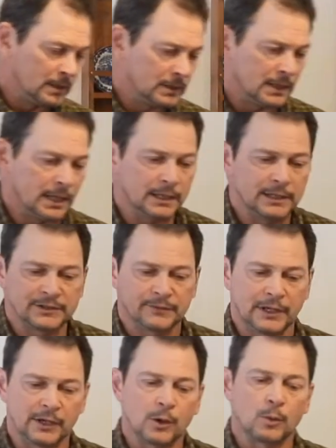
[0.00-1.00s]
Today in this
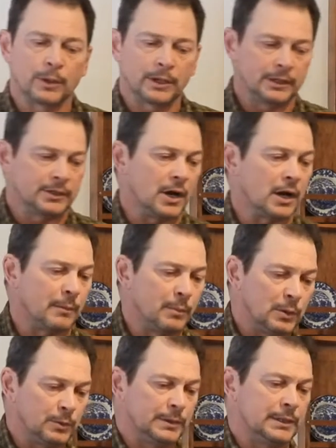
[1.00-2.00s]
video we're going to talk
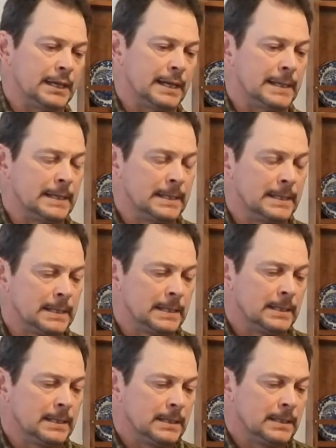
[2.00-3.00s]
about
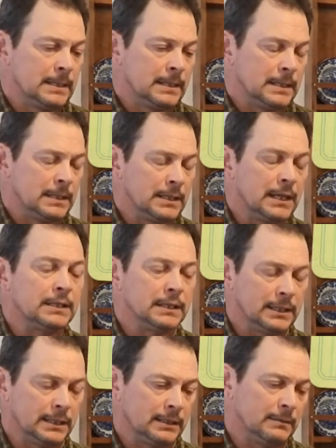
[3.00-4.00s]
gun
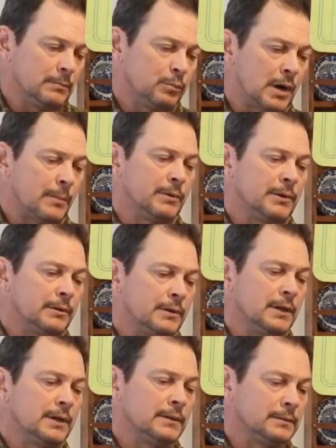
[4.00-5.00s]
cleaning,
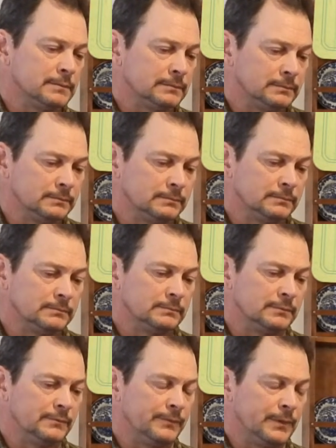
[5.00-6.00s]
proper
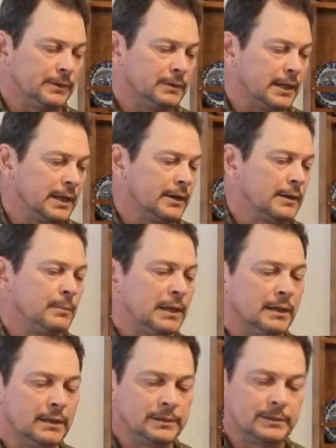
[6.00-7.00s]
field care and
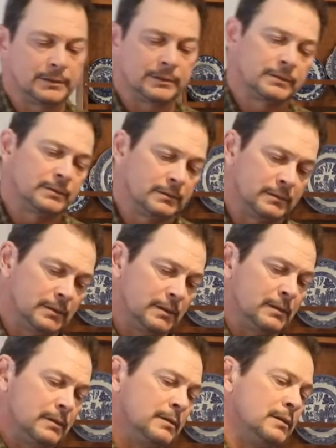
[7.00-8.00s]
maintenance
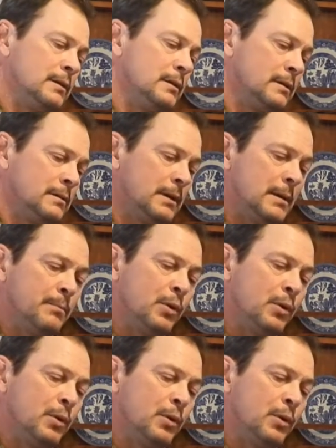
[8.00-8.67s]
and